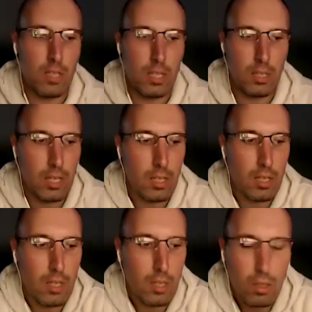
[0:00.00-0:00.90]
And then like,
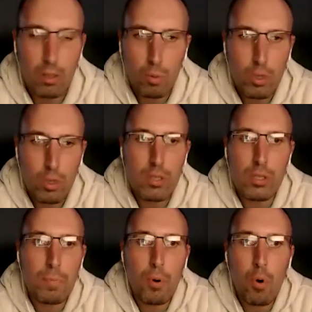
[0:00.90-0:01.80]
where's the
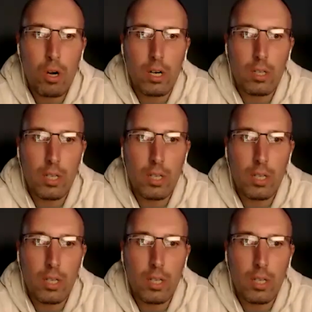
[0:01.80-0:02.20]
support?